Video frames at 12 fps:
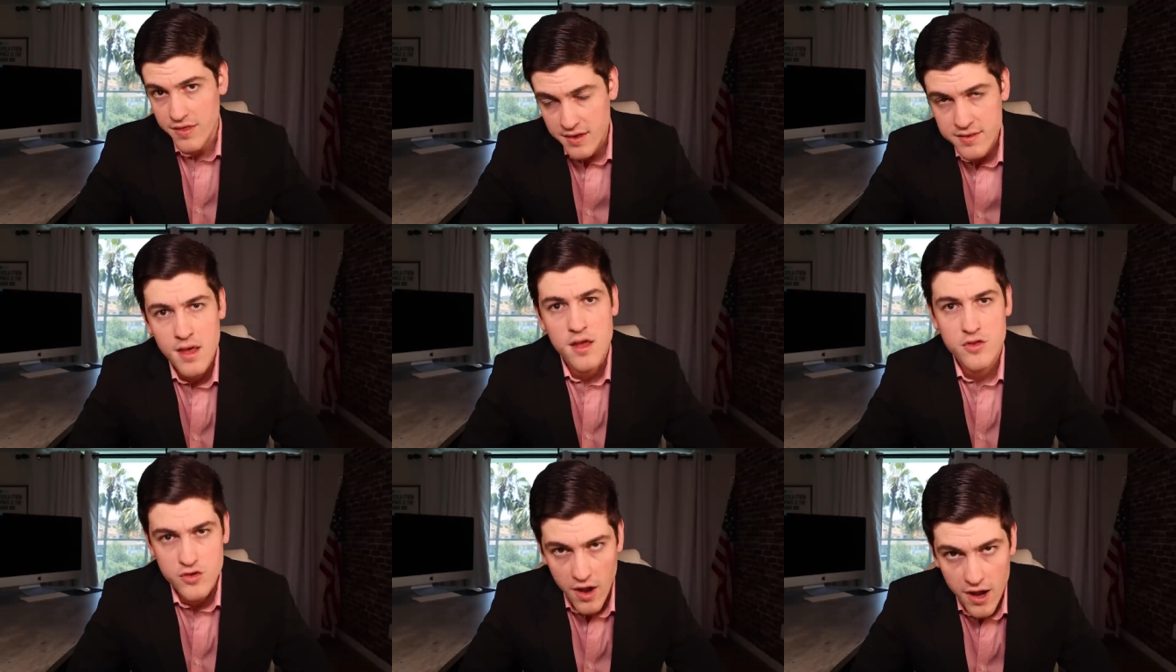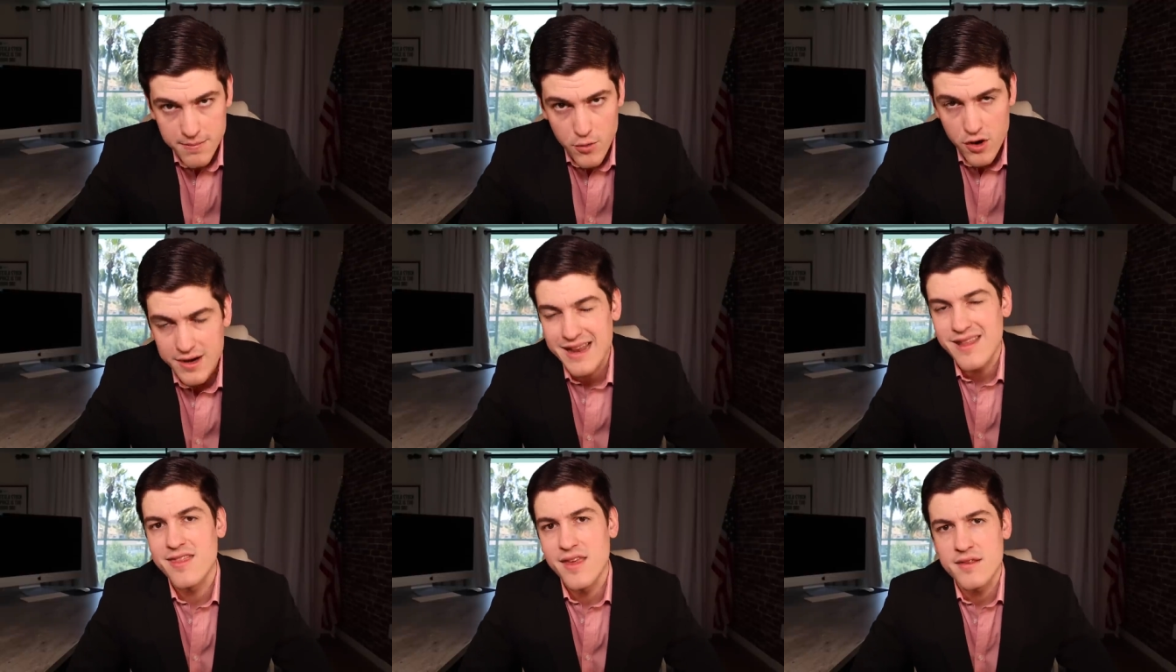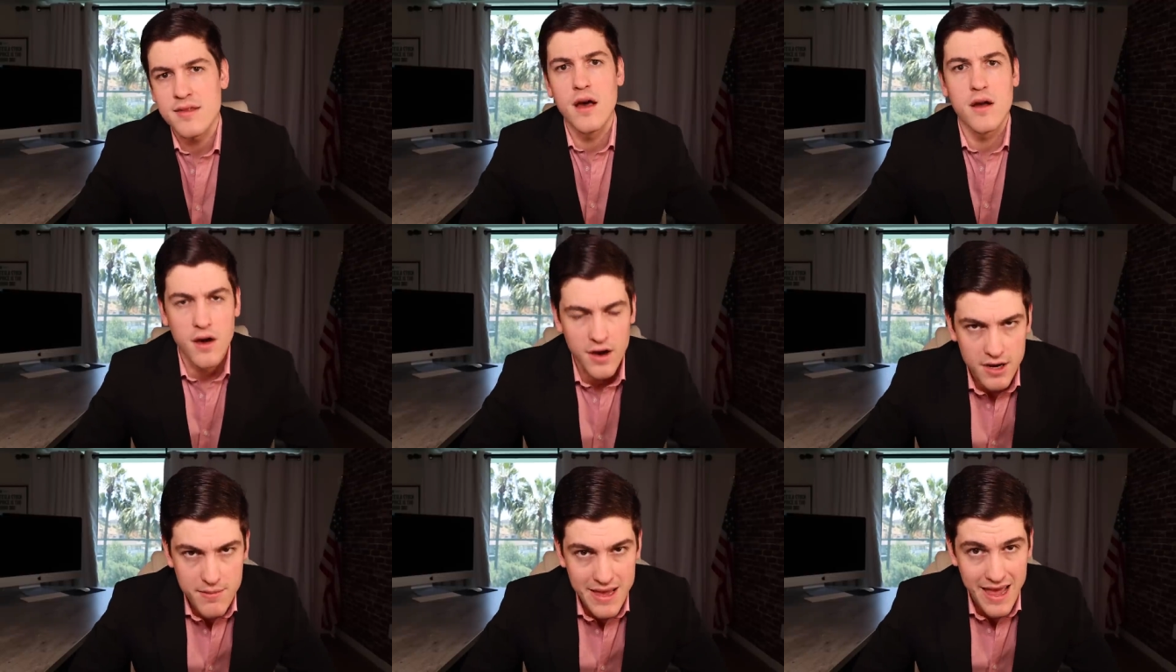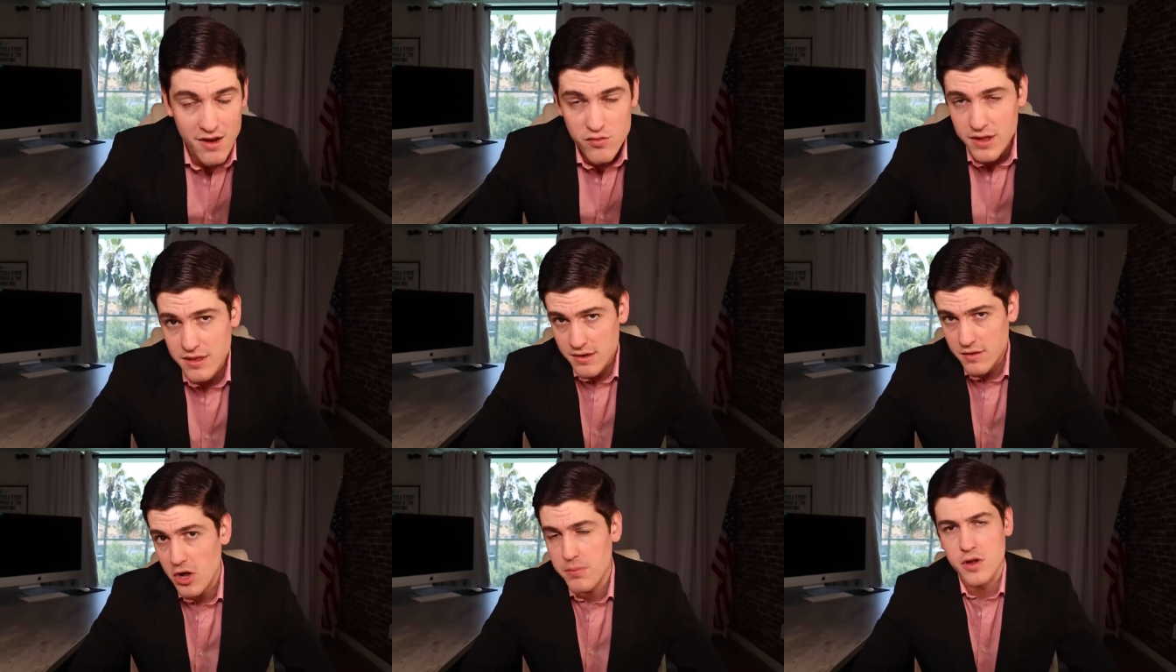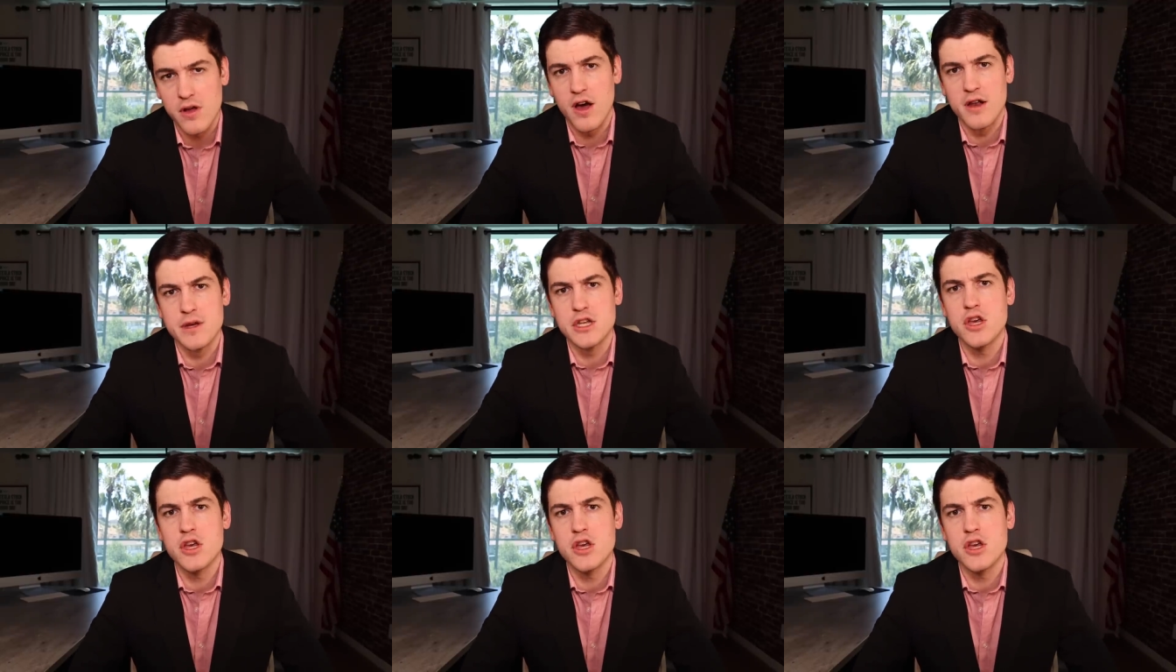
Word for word: this stock market, this economy, and really the global economy